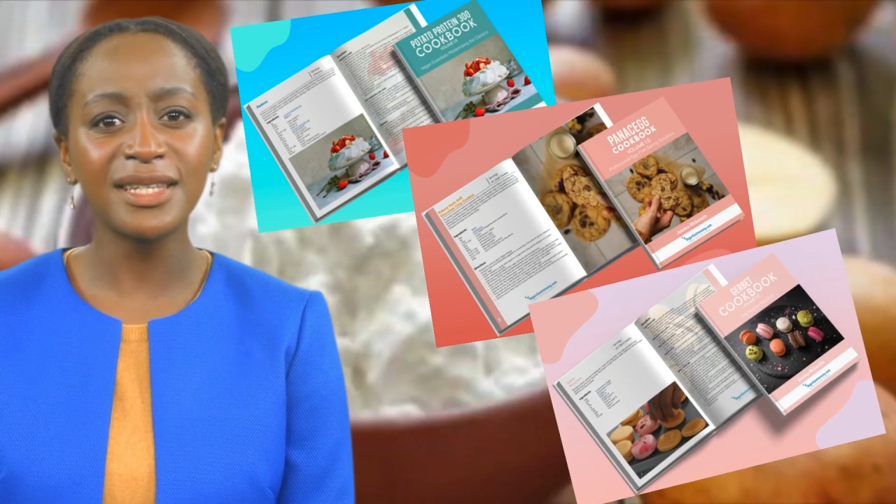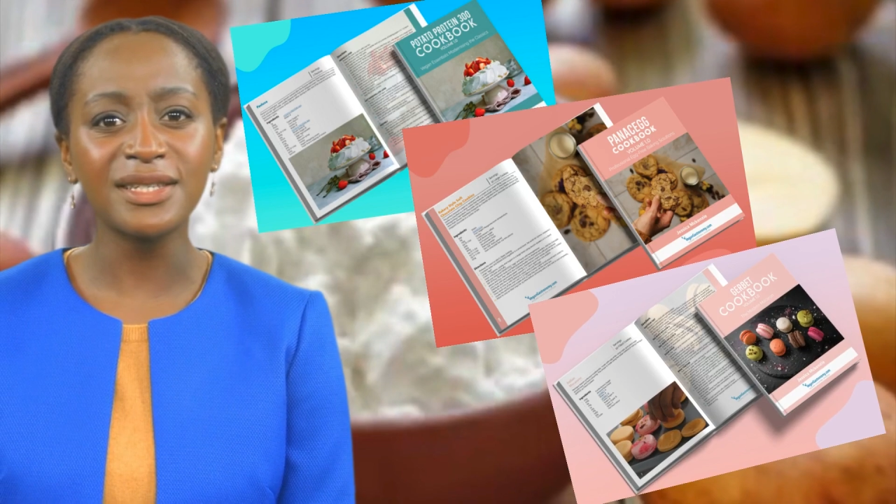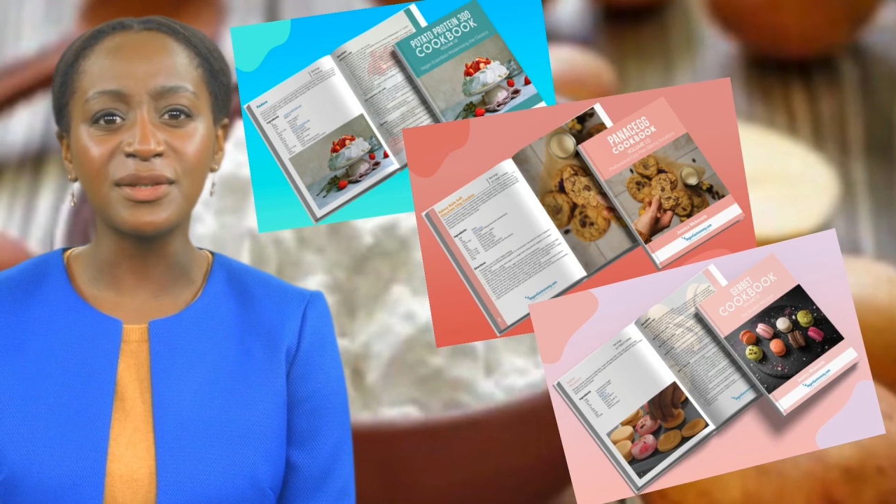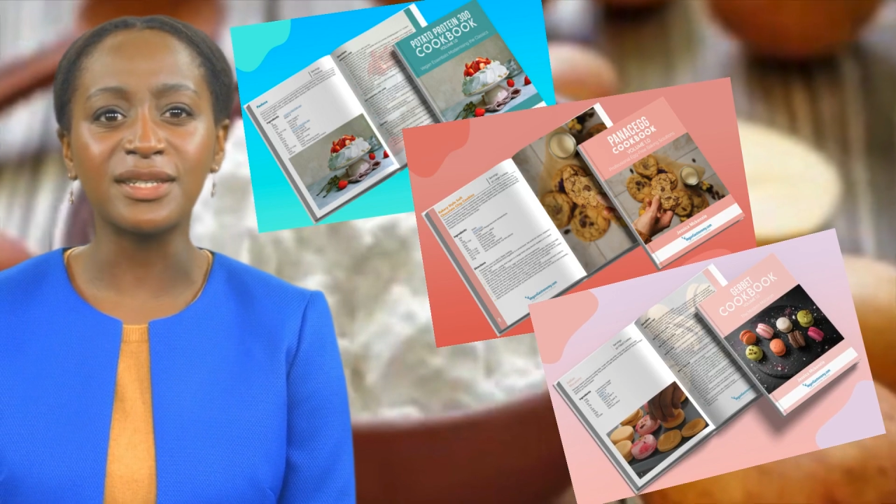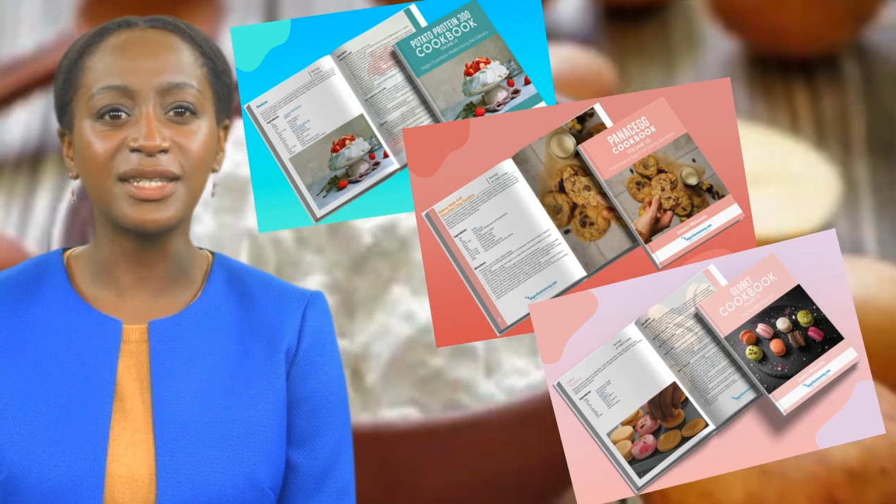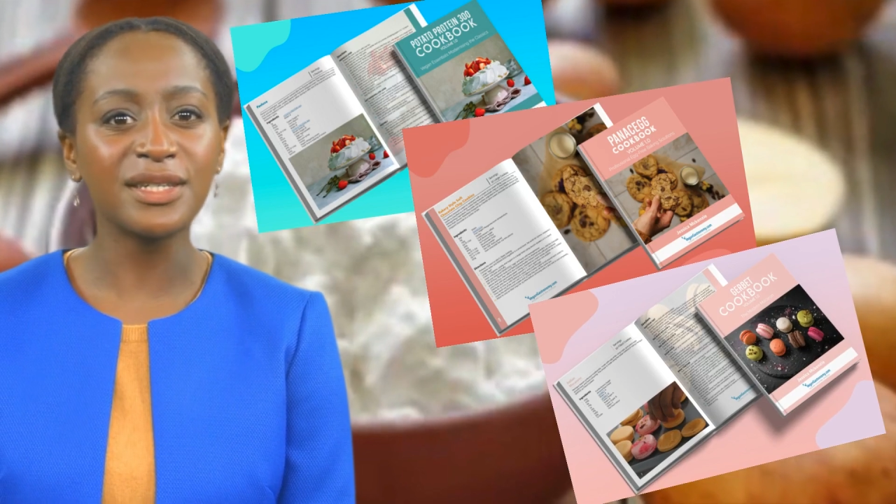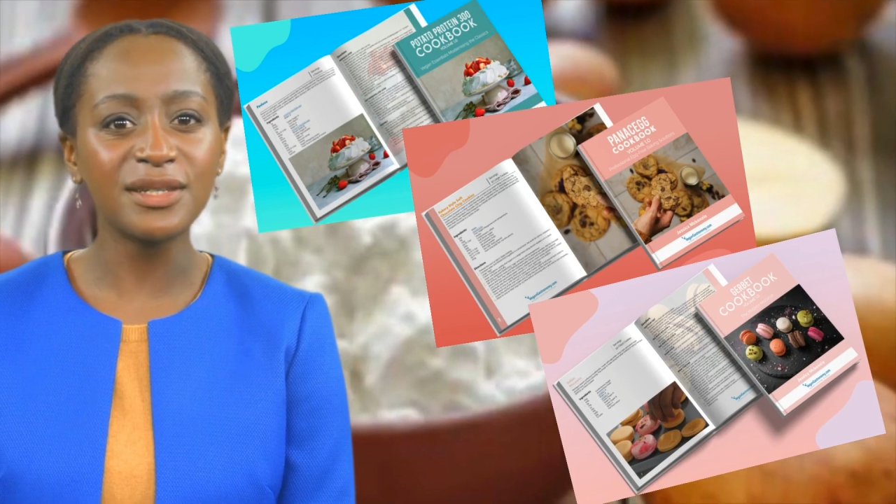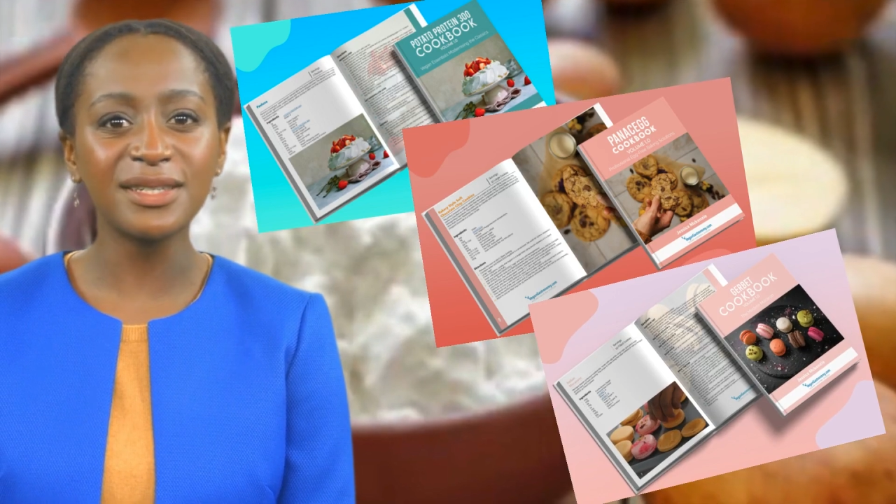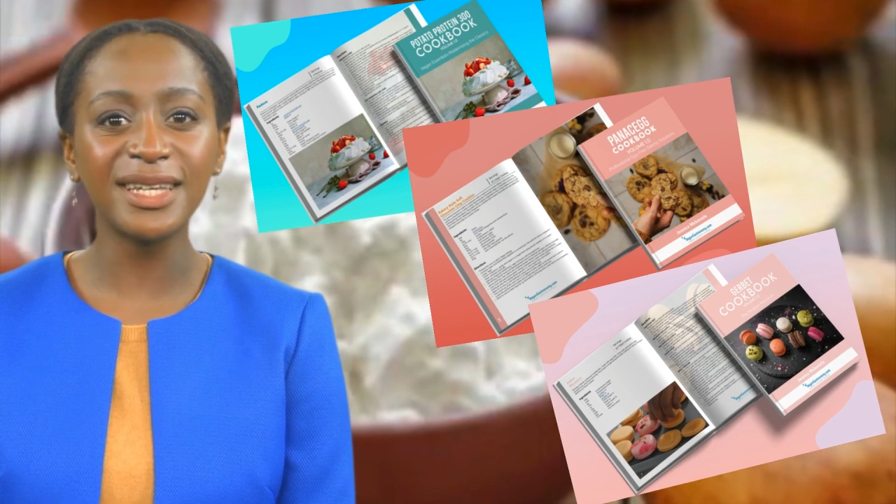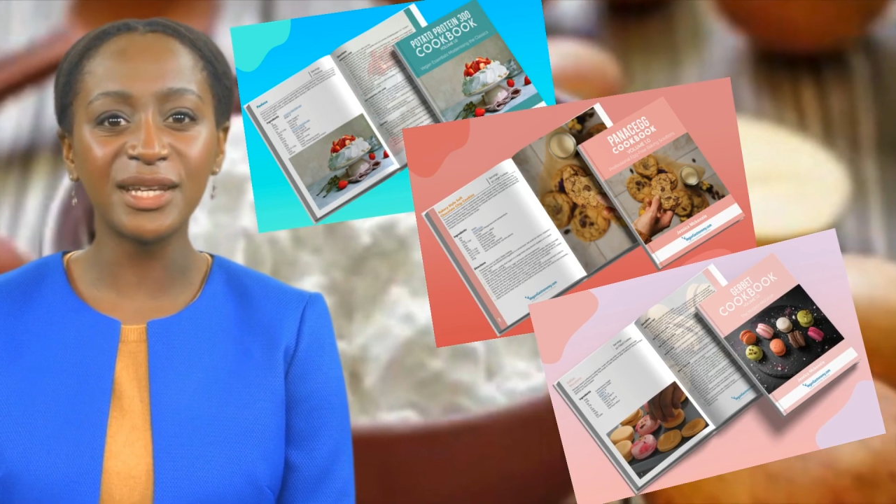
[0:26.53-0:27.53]
that
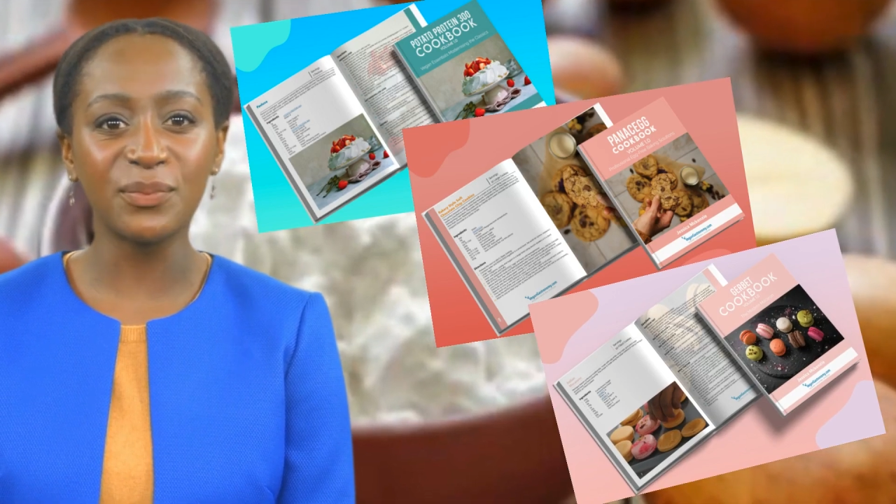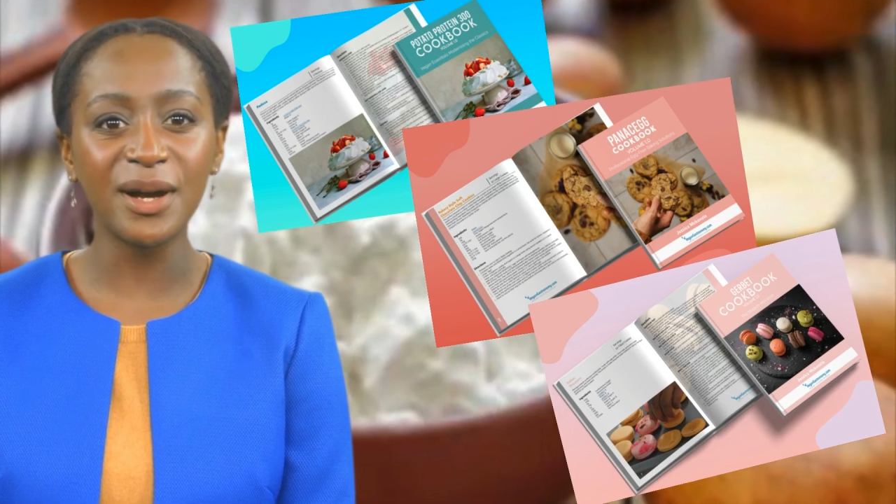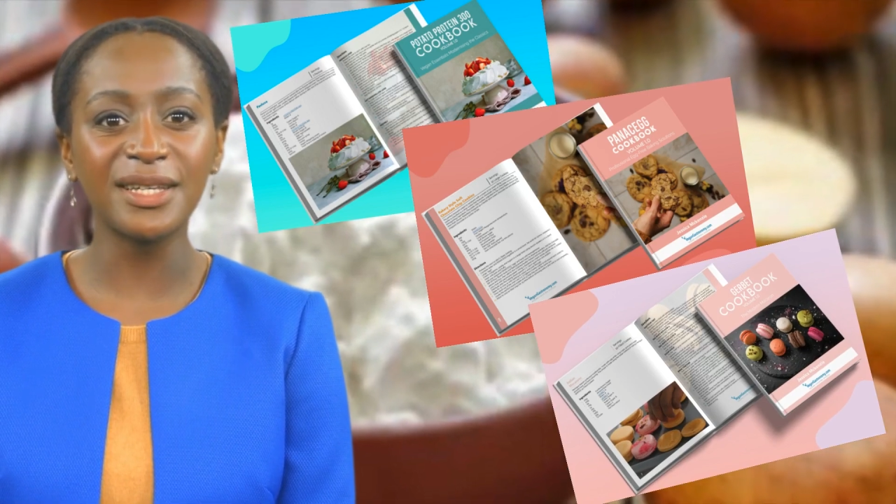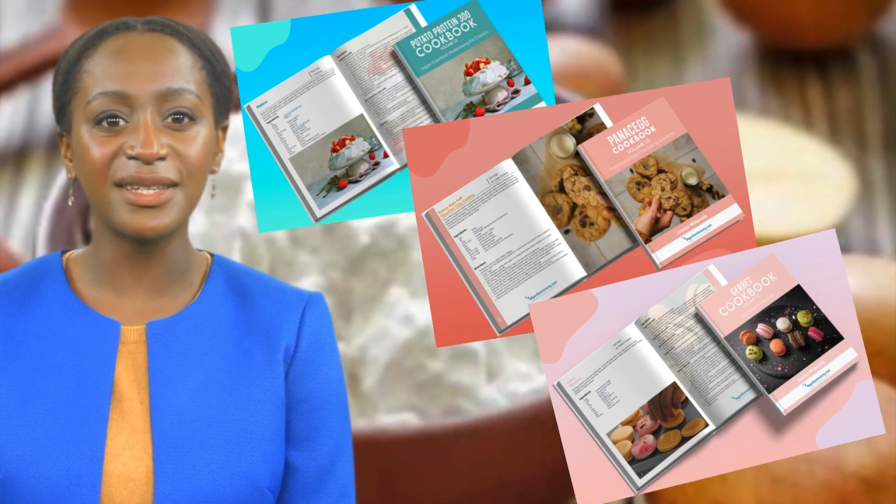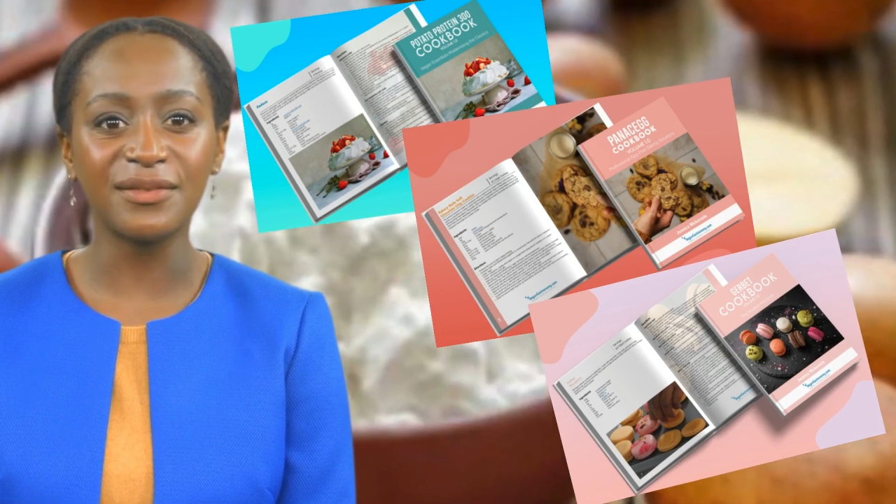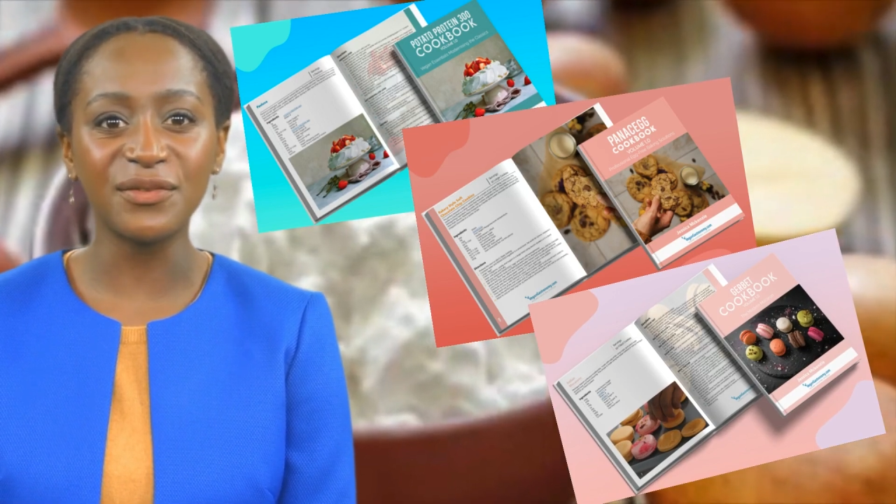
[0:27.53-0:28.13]
substitutes egg whites